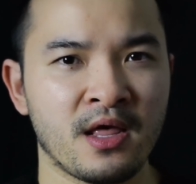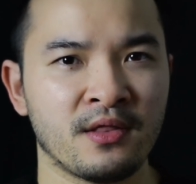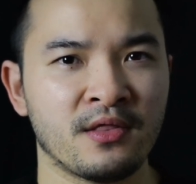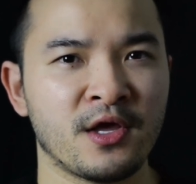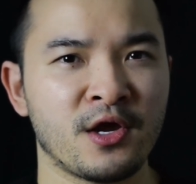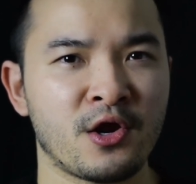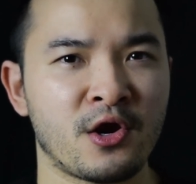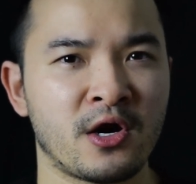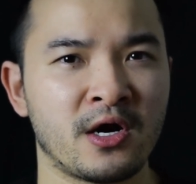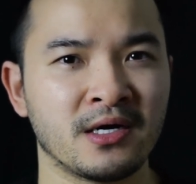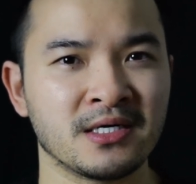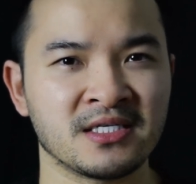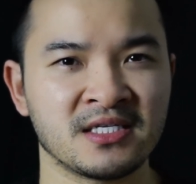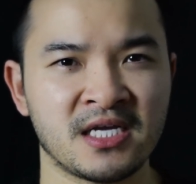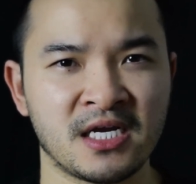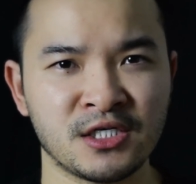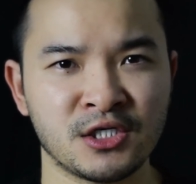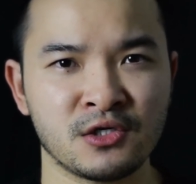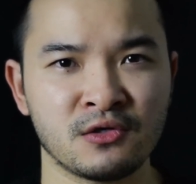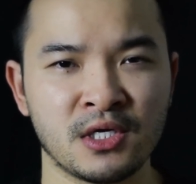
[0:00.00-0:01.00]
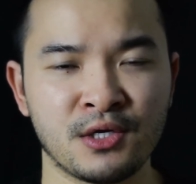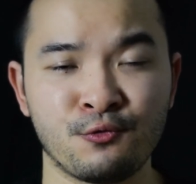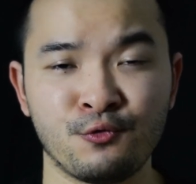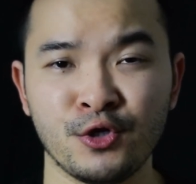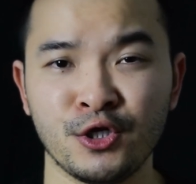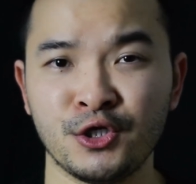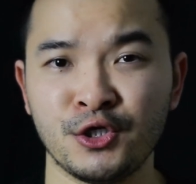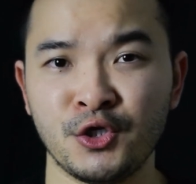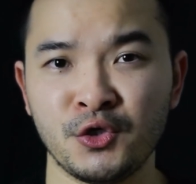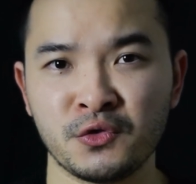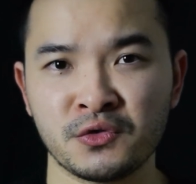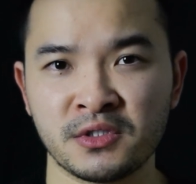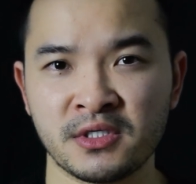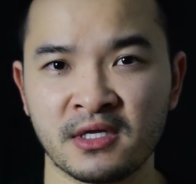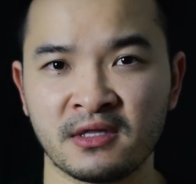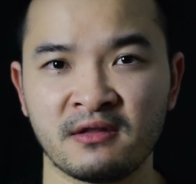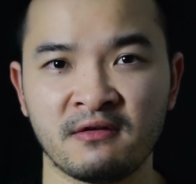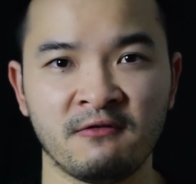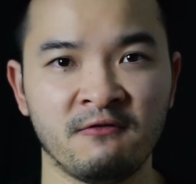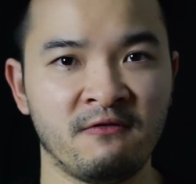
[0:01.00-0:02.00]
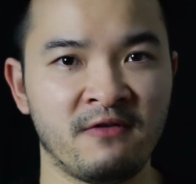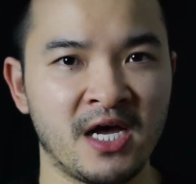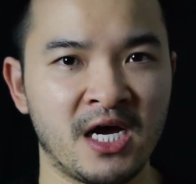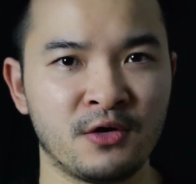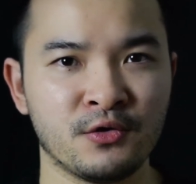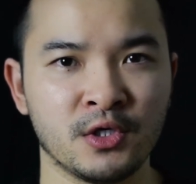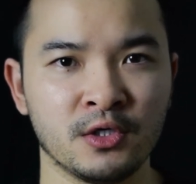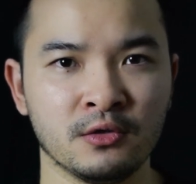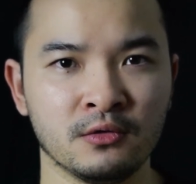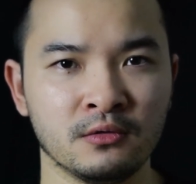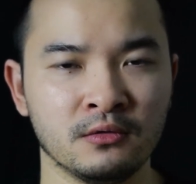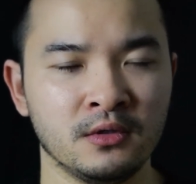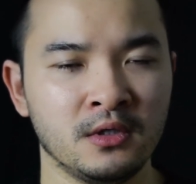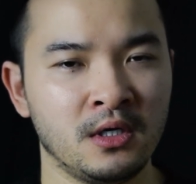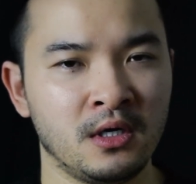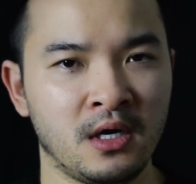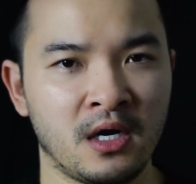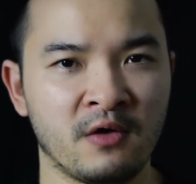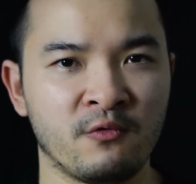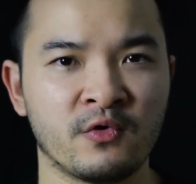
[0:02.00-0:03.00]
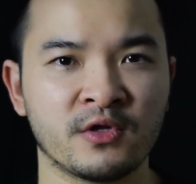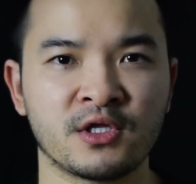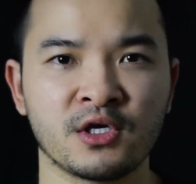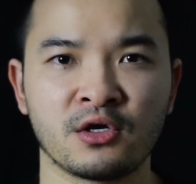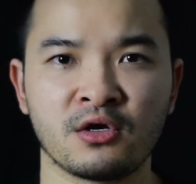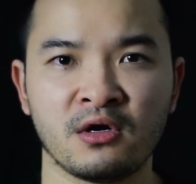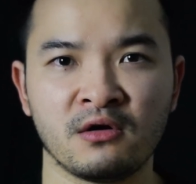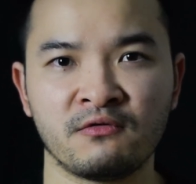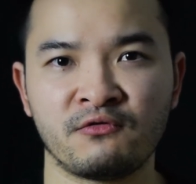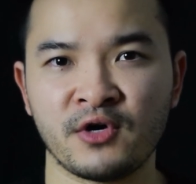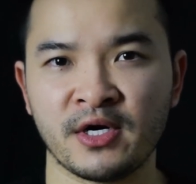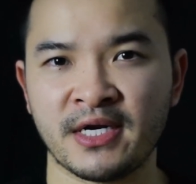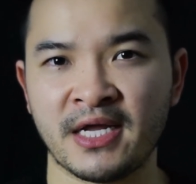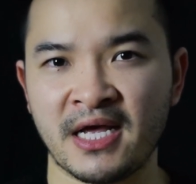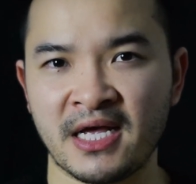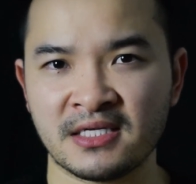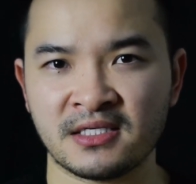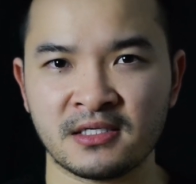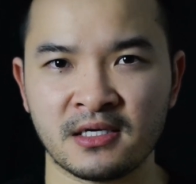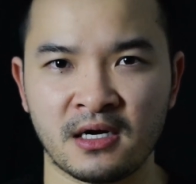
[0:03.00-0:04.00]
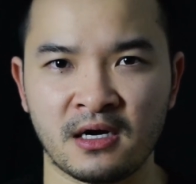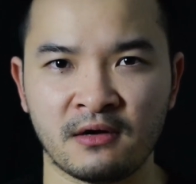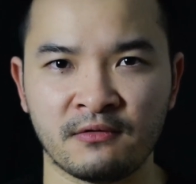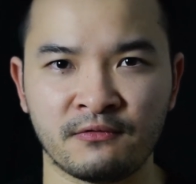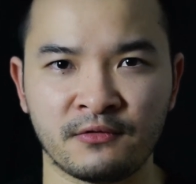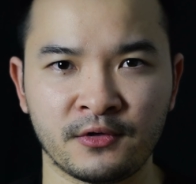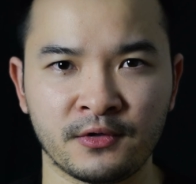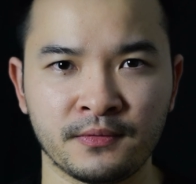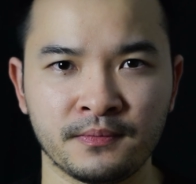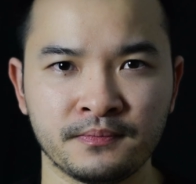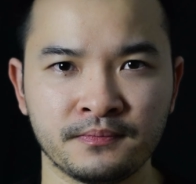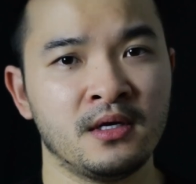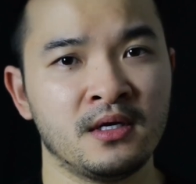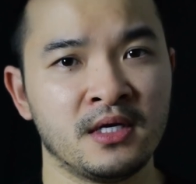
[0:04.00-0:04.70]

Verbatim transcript: They are essentially reducing the value of what the girlfriend has to offer.